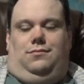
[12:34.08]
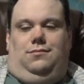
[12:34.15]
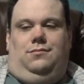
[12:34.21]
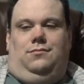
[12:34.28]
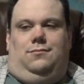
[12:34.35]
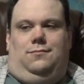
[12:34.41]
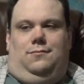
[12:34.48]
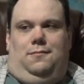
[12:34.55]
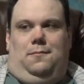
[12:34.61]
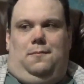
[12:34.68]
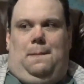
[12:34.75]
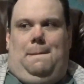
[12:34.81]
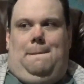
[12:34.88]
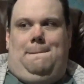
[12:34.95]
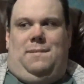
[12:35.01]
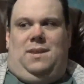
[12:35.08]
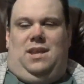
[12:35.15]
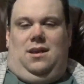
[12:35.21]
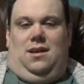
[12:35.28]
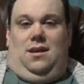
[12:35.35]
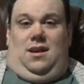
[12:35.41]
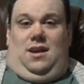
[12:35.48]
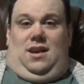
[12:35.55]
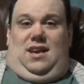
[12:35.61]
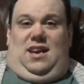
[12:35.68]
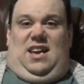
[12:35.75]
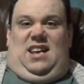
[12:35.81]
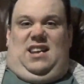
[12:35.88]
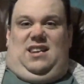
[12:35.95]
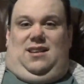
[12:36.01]
And,
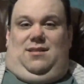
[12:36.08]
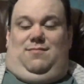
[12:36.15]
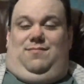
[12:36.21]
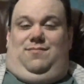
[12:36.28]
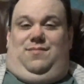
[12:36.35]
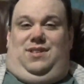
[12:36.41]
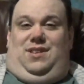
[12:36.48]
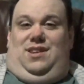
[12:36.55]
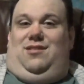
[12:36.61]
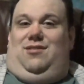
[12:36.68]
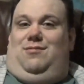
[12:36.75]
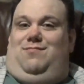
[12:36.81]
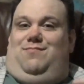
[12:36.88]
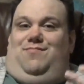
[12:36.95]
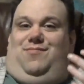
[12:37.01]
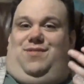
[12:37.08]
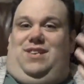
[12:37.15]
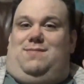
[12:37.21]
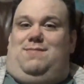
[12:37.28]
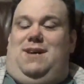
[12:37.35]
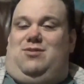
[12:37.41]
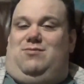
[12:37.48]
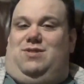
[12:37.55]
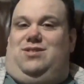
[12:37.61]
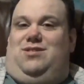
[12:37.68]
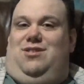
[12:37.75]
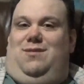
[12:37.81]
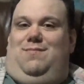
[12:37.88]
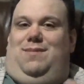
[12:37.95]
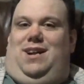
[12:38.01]
you know, this match was
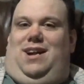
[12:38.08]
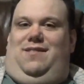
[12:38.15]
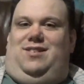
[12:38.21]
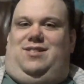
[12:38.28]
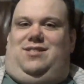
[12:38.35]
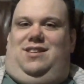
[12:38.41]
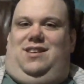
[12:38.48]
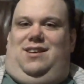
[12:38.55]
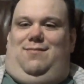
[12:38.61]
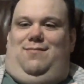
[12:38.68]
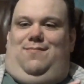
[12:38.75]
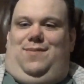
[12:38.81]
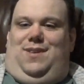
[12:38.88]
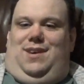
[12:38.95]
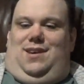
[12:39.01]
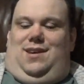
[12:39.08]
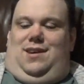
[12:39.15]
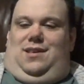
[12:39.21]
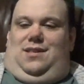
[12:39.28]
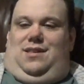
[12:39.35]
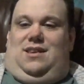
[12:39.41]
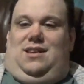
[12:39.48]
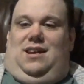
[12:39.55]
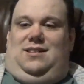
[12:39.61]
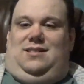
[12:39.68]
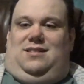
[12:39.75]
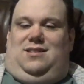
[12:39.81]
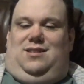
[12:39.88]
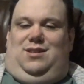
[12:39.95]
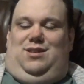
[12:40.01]
good, but obviously the
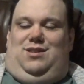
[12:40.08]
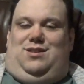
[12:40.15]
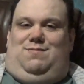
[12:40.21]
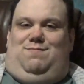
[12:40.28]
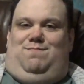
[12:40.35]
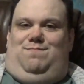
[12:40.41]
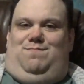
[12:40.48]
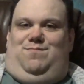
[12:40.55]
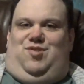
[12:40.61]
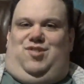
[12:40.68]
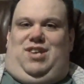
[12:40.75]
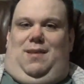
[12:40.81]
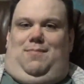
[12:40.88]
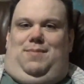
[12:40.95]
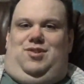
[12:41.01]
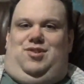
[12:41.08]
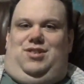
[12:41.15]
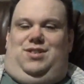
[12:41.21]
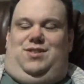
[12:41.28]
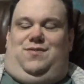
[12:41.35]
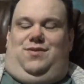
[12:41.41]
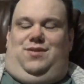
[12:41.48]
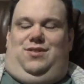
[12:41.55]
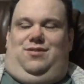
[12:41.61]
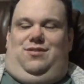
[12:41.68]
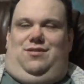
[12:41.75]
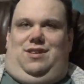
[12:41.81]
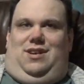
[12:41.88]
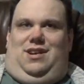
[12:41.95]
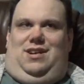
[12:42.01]
constant stoppages
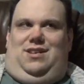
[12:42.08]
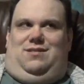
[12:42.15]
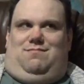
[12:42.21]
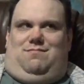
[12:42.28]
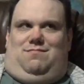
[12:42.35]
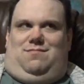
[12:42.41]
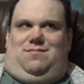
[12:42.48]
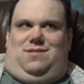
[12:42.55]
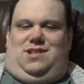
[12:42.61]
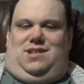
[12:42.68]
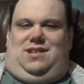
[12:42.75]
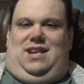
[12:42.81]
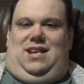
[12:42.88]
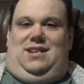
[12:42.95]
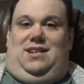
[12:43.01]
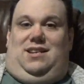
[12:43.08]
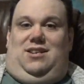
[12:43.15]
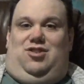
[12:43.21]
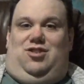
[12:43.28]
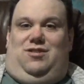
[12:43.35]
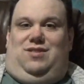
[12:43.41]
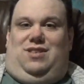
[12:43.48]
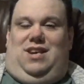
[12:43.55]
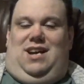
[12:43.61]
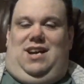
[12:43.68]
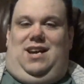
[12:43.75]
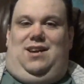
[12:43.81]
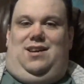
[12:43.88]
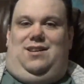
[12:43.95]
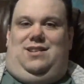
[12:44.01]
for tending to Joe's
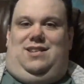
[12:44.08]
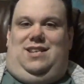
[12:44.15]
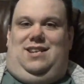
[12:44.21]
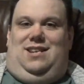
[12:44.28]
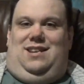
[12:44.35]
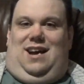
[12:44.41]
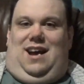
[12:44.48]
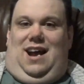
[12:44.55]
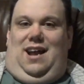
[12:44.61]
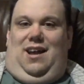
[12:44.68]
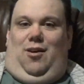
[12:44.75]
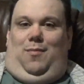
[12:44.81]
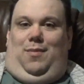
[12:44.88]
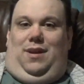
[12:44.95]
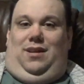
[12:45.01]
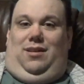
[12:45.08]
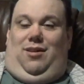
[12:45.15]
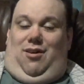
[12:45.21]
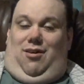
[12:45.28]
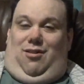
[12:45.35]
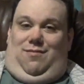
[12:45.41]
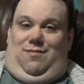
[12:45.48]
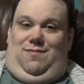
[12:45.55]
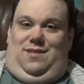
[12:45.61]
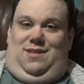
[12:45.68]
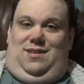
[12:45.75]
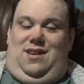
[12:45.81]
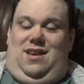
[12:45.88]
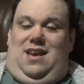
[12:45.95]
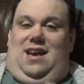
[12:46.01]
eye did not help it at all.
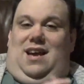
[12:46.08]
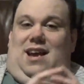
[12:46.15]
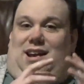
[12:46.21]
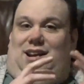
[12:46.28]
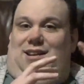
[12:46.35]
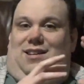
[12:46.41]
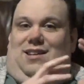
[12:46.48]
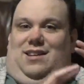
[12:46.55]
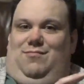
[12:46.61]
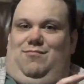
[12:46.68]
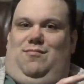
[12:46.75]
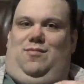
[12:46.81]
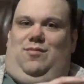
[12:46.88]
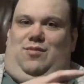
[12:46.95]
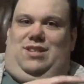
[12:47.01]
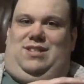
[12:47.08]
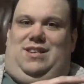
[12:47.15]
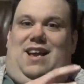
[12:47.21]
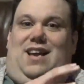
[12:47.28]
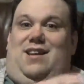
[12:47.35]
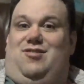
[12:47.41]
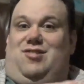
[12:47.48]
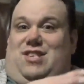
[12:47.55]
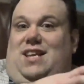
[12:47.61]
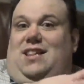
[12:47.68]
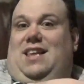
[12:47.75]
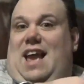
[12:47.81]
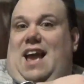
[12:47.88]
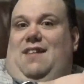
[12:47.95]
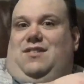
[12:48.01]
And, listen, I understand
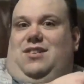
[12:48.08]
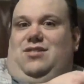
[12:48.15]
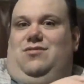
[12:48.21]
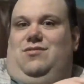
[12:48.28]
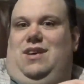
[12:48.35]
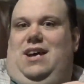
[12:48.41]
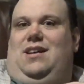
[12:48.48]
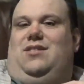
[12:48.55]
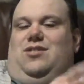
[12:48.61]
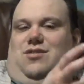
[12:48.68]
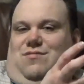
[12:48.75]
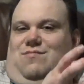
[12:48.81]
they have to do that.